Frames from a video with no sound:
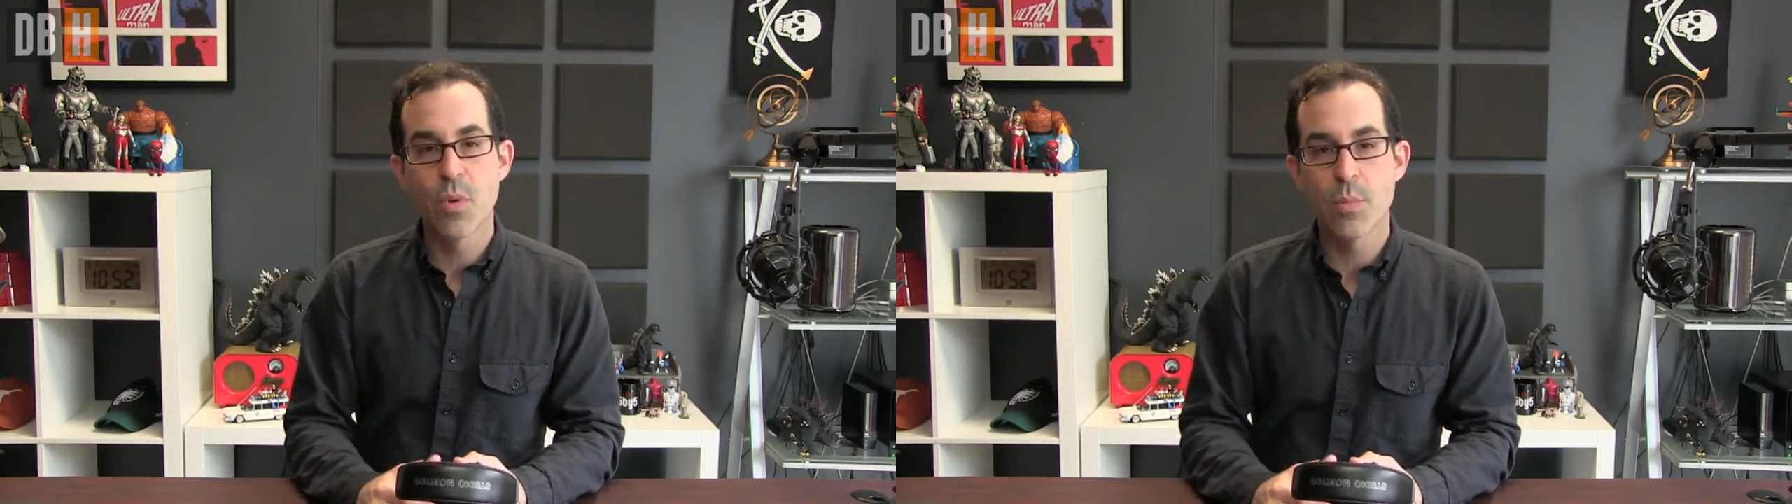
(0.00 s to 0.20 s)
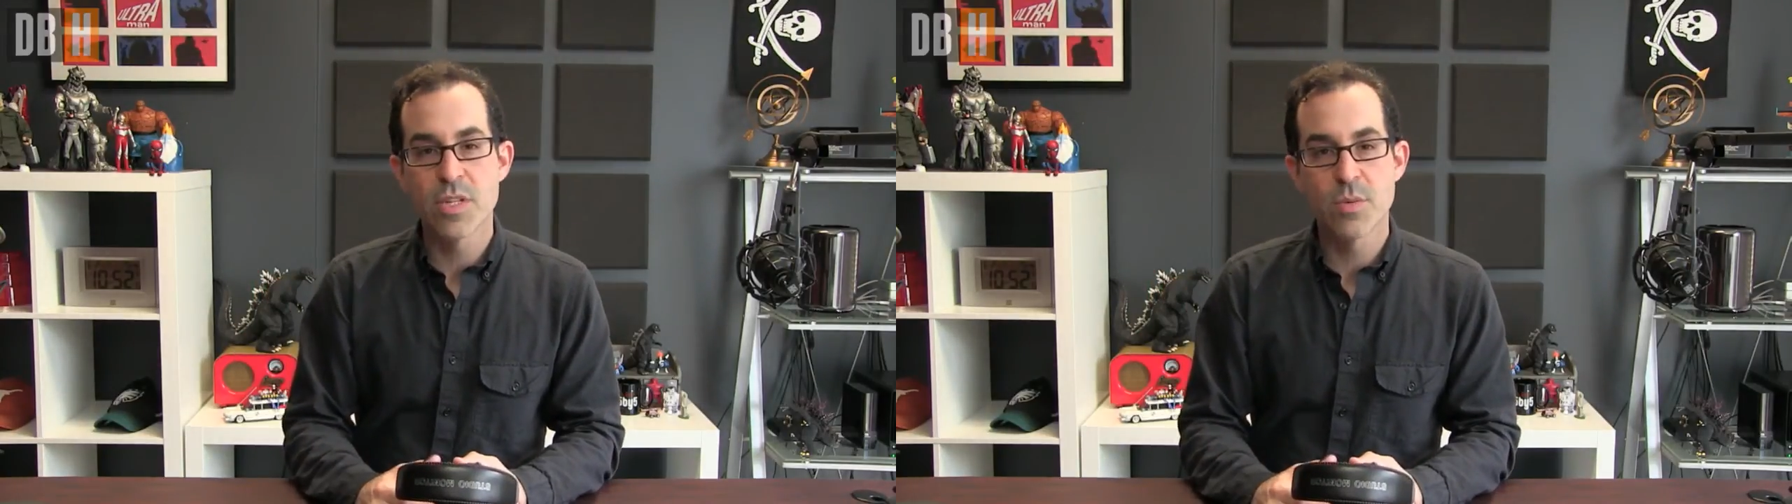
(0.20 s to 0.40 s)

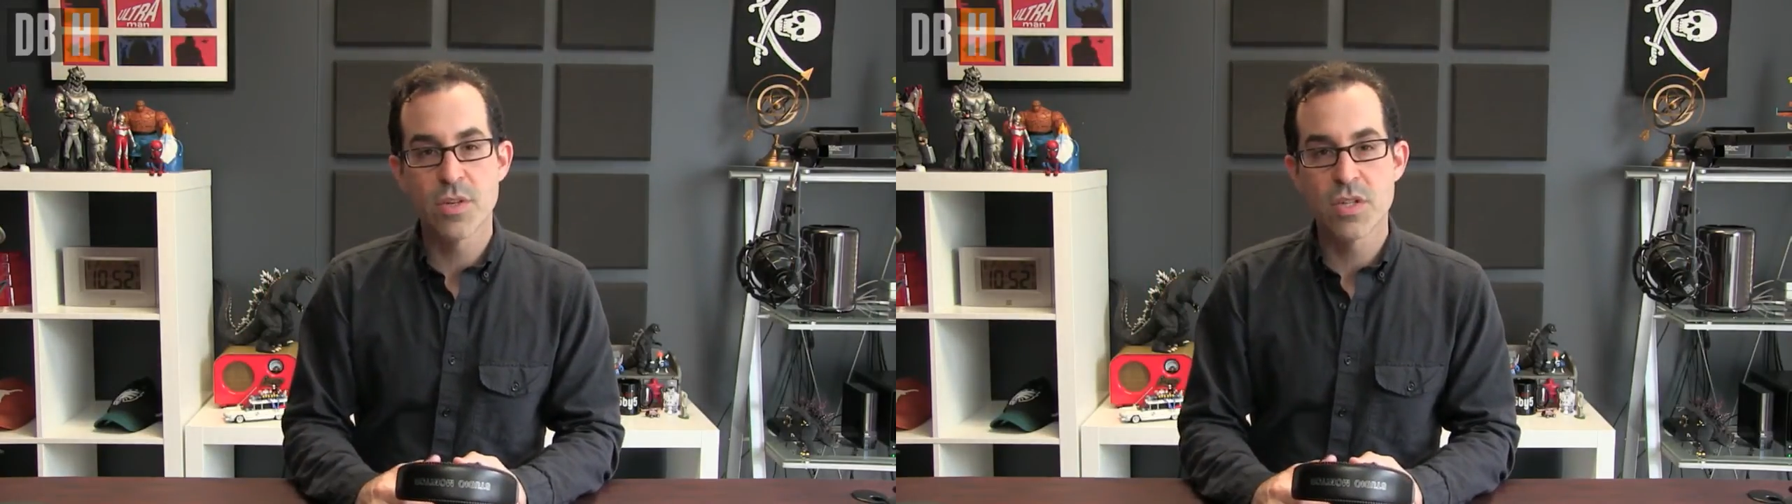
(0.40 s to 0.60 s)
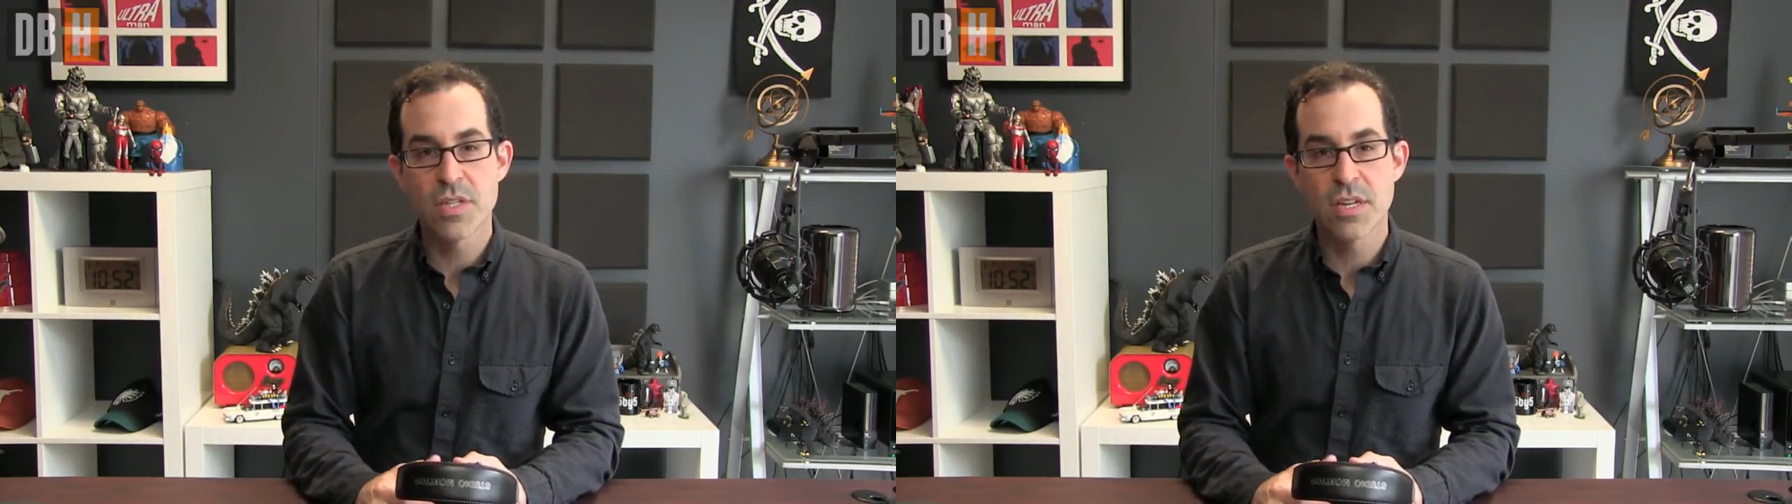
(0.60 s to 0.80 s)
when we
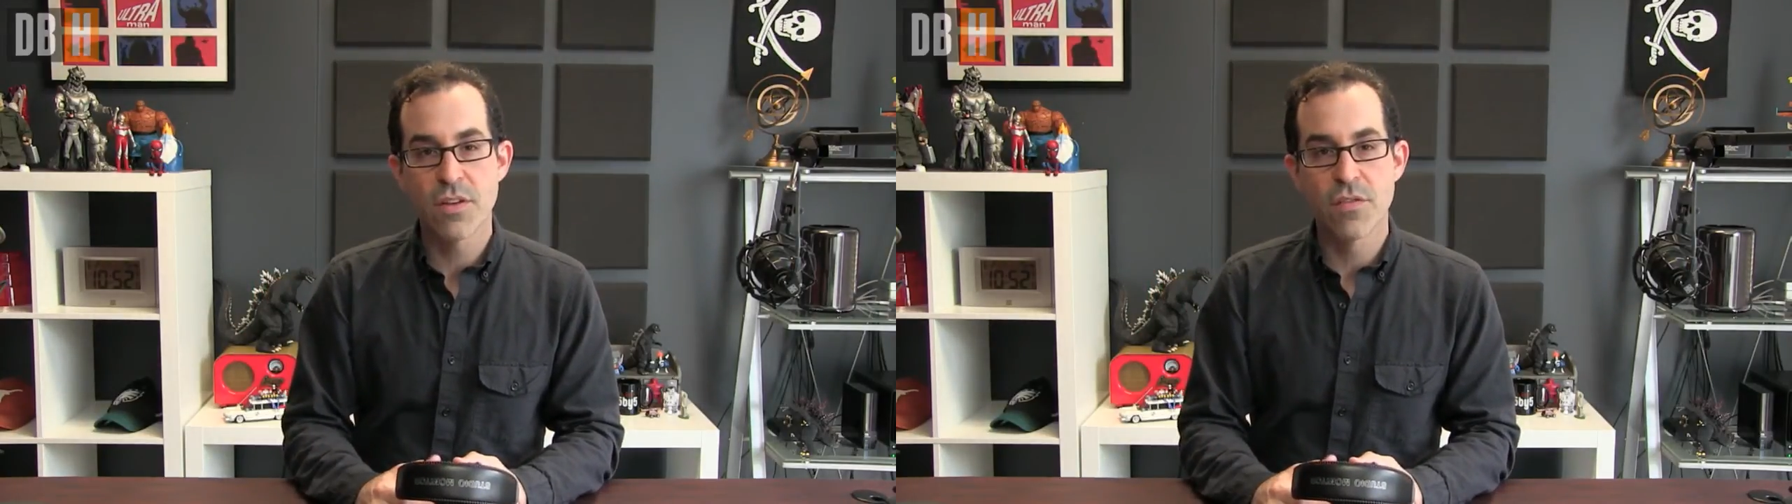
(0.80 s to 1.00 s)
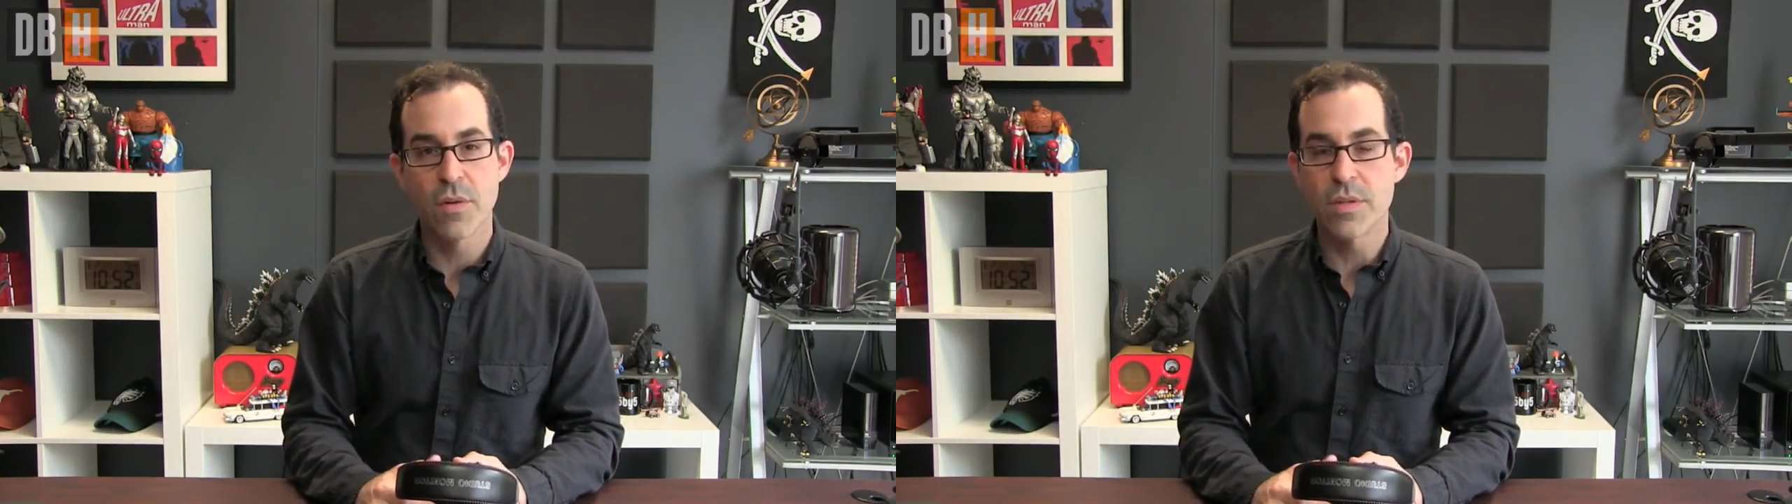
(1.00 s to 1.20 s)
switched to
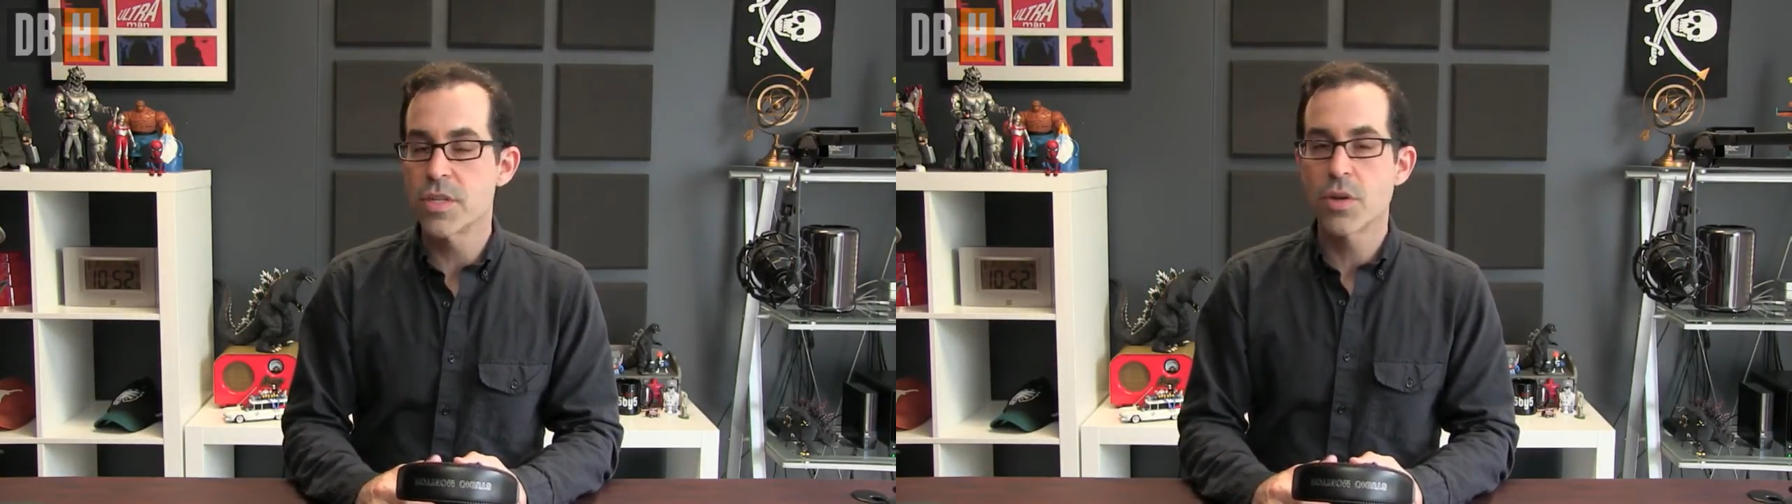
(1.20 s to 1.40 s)
cell phones.